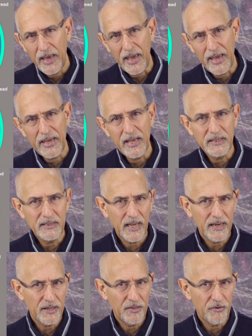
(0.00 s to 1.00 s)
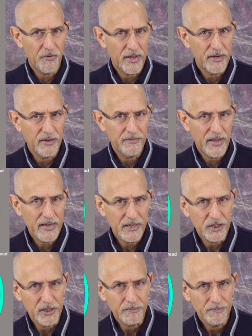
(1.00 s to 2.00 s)
a second thread of
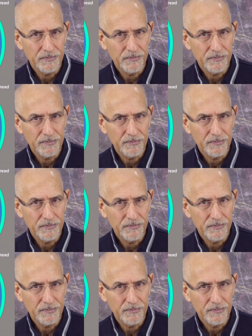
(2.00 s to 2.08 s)
energy,